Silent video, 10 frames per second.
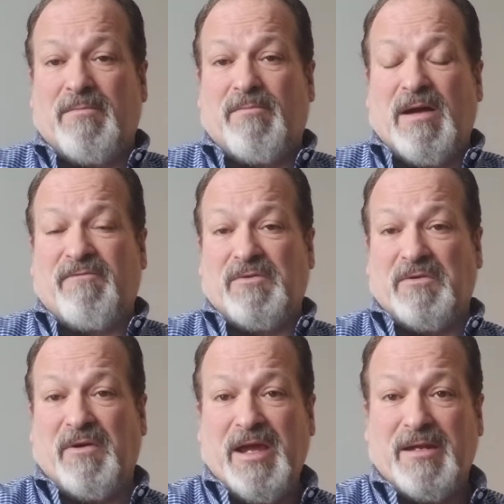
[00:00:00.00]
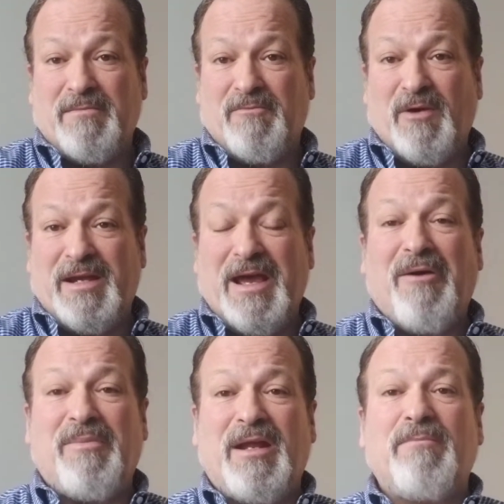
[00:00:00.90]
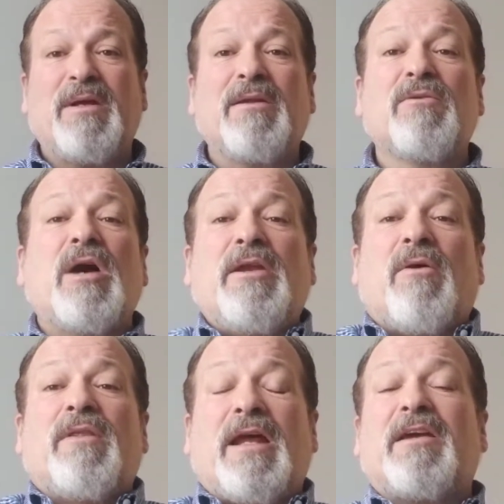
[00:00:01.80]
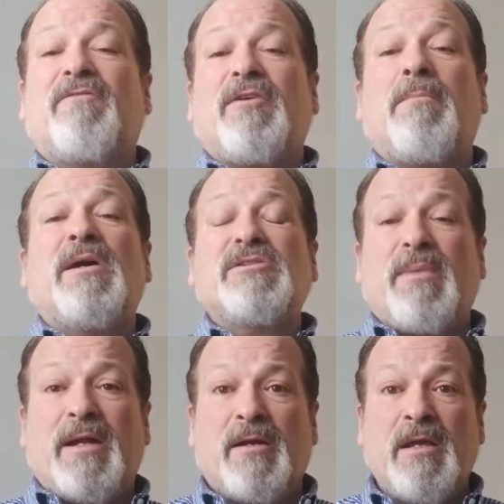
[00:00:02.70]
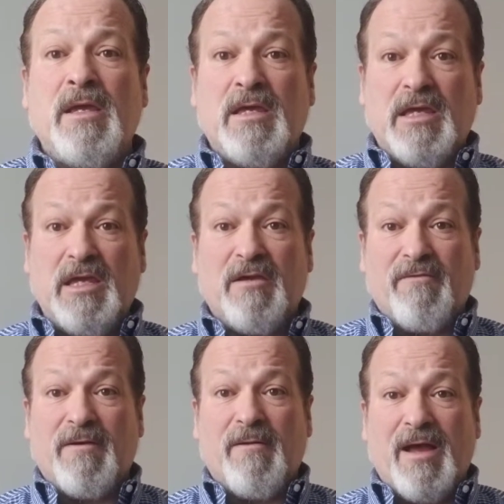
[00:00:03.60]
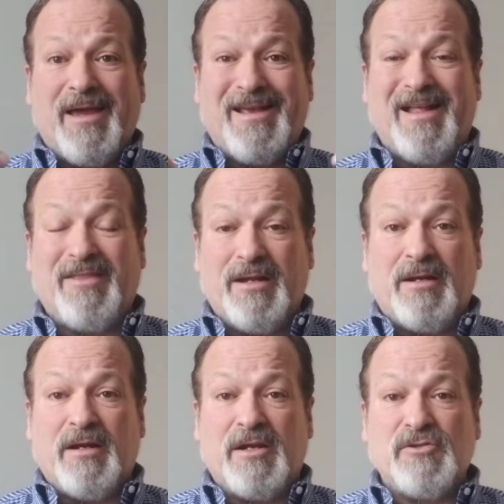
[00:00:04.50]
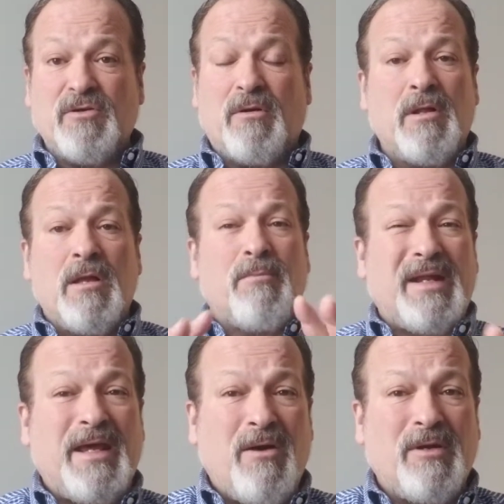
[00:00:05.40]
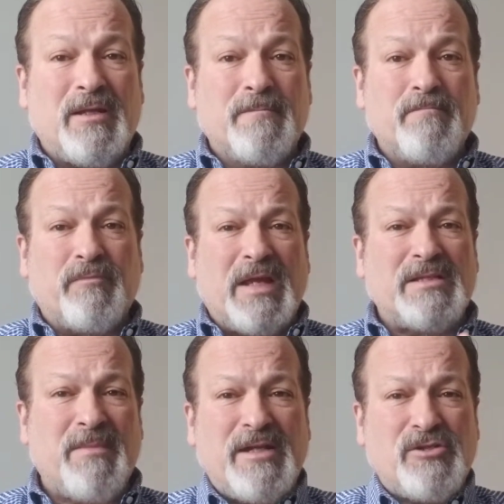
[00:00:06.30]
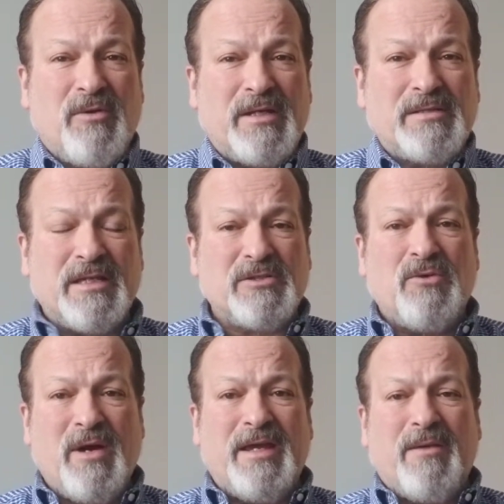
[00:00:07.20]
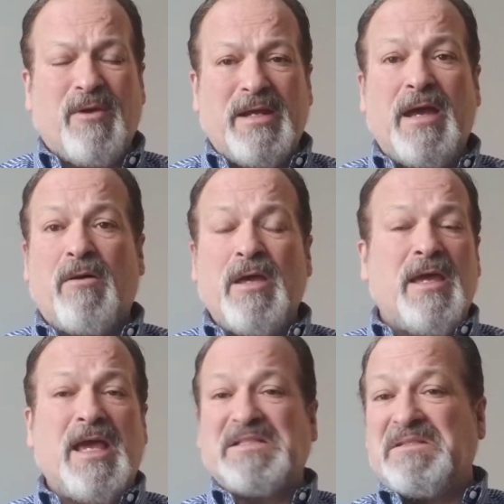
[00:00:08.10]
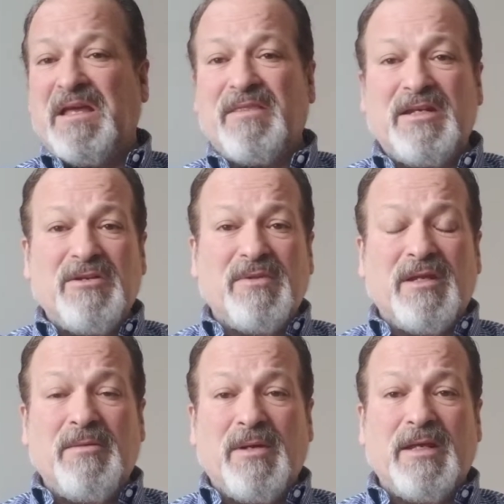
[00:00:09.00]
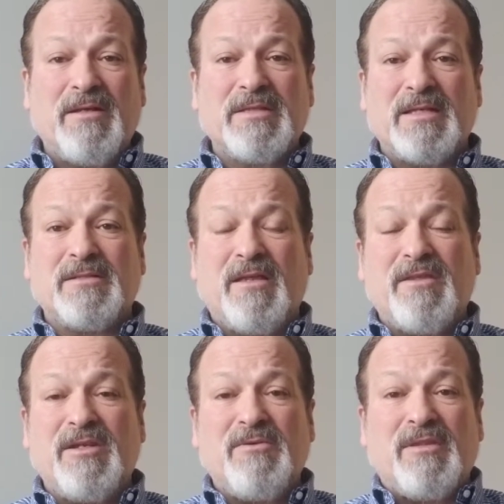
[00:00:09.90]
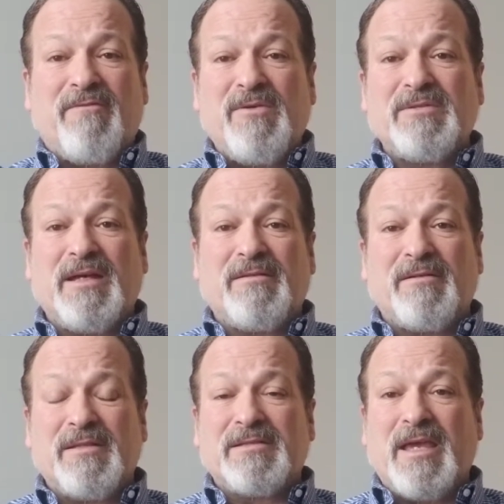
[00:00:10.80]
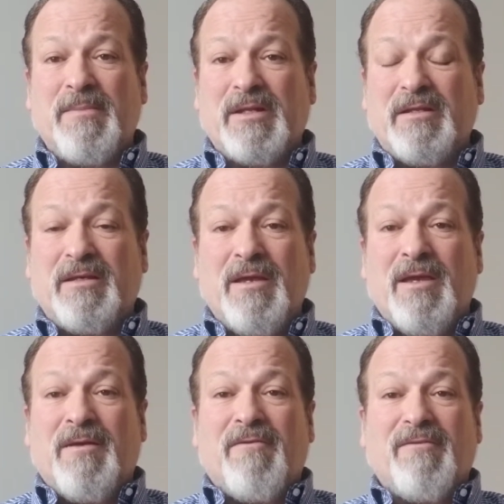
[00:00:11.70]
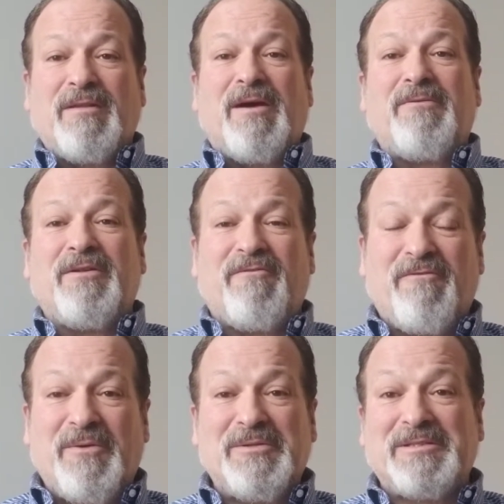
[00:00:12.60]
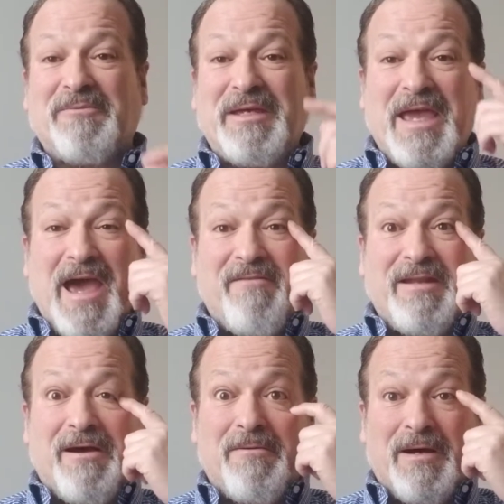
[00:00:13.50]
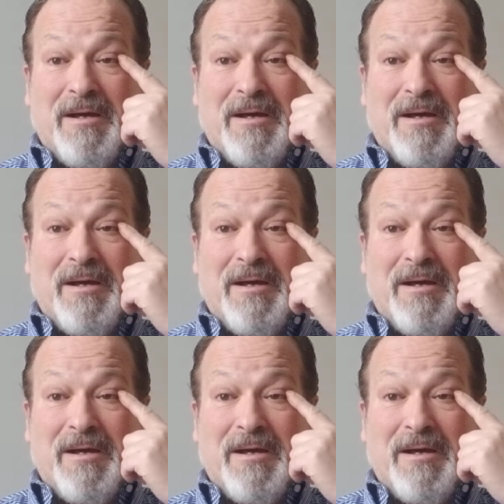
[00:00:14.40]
I feel great right now, but I know that I could feel much better if I got that under control. But I own it. It's my choice. It's who I am right now. It has nothing to do with anybody else. It has nothing to do with the foods out there, this chemically loaded foods that we have now,